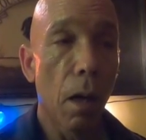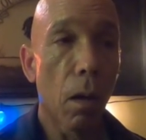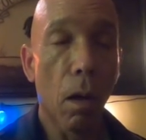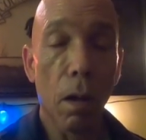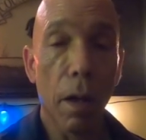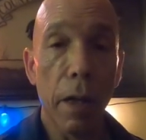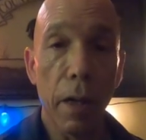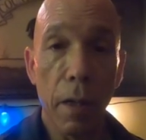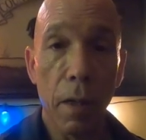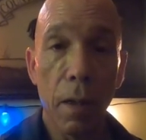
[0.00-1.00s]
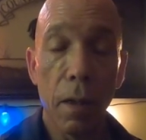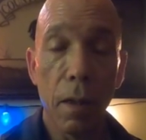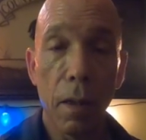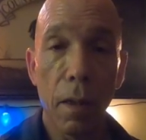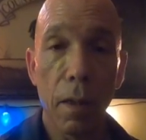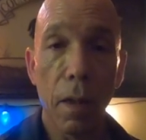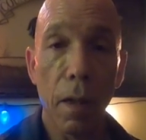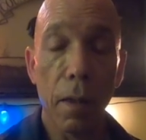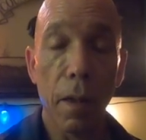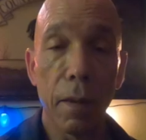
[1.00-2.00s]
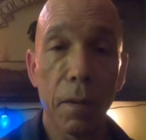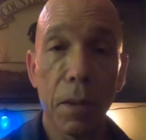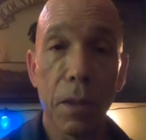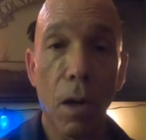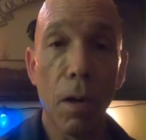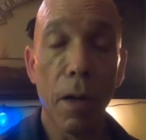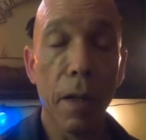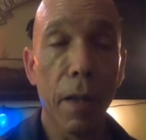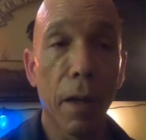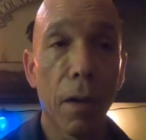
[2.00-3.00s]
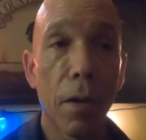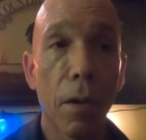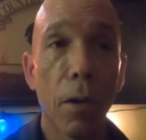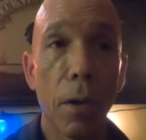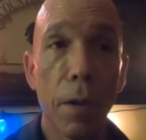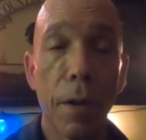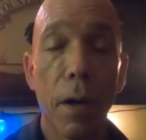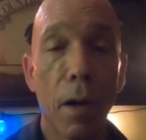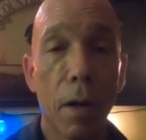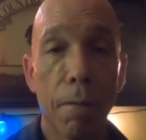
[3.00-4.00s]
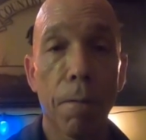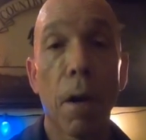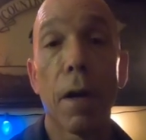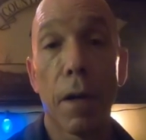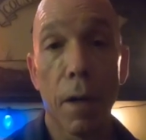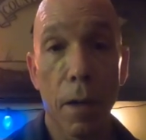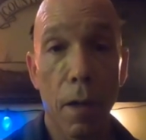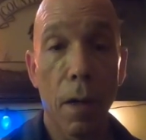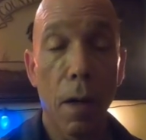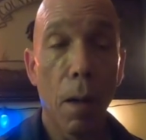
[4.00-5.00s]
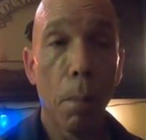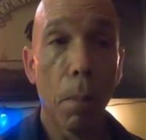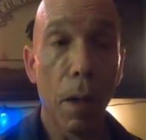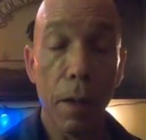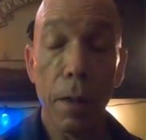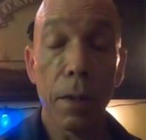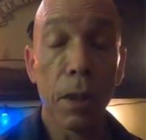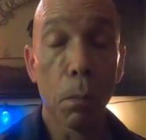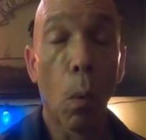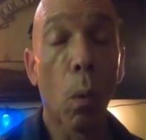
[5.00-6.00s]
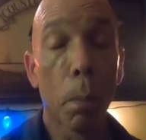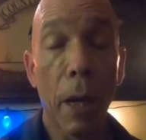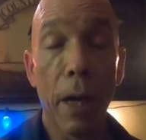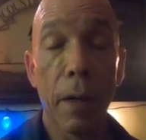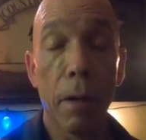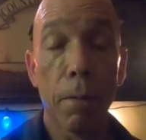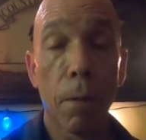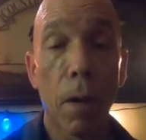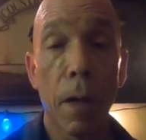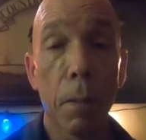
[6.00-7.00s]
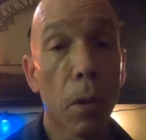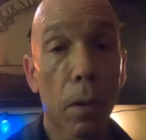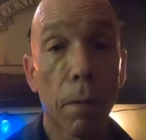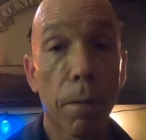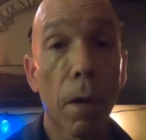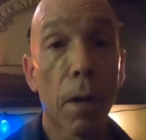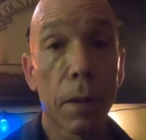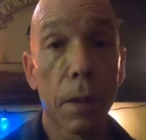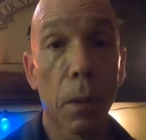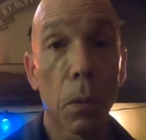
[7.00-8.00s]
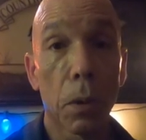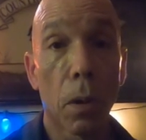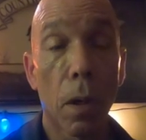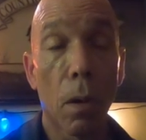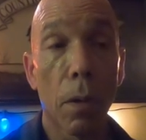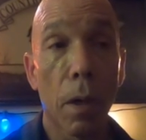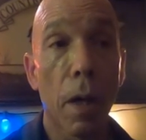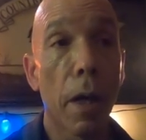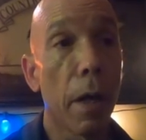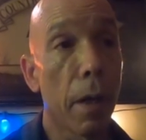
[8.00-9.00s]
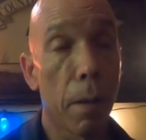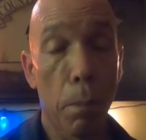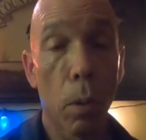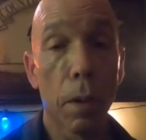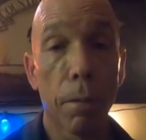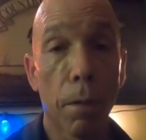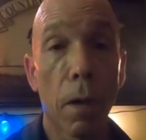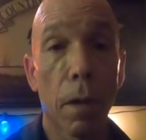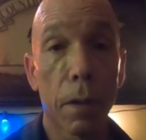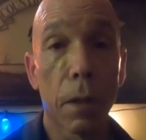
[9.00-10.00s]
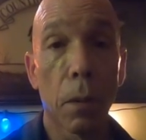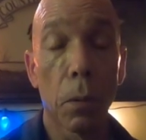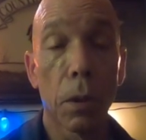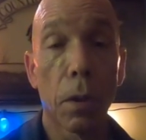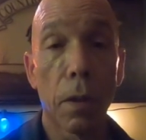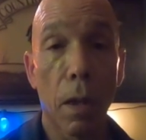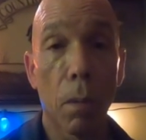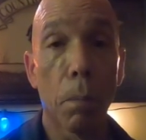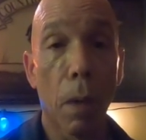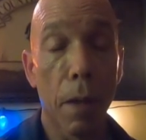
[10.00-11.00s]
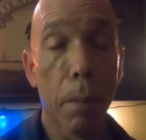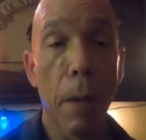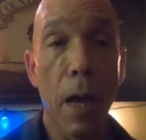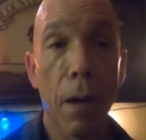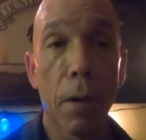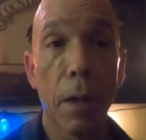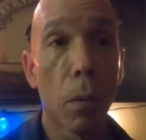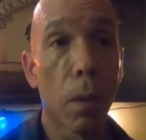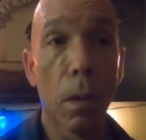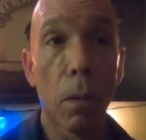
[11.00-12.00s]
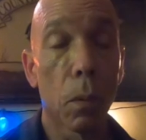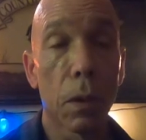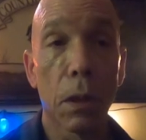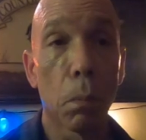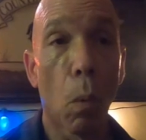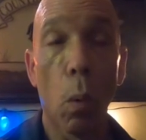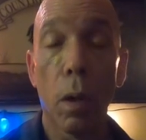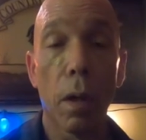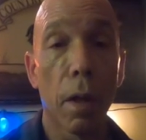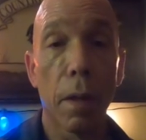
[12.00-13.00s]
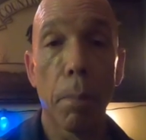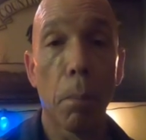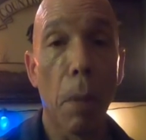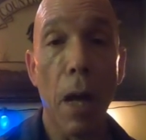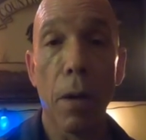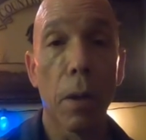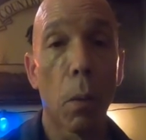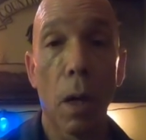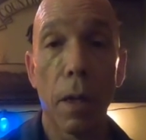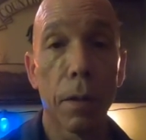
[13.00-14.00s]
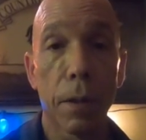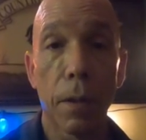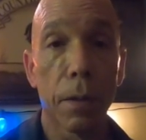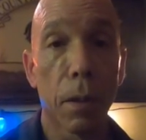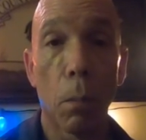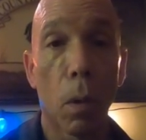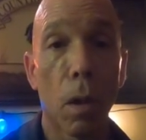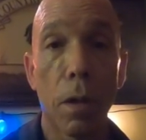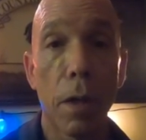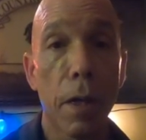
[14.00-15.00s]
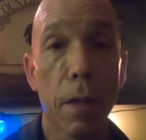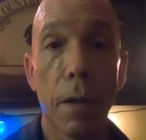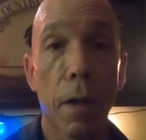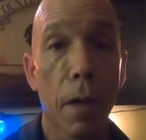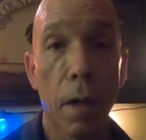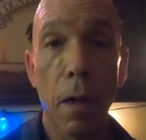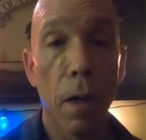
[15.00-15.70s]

Luckily, it didn't start anything under the hood there on fire, but it did smoke bad enough where I took the fire extinguisher out and put the fire extinguisher down by the battery where it was smoking on them battery wires there, somewhere underneath there.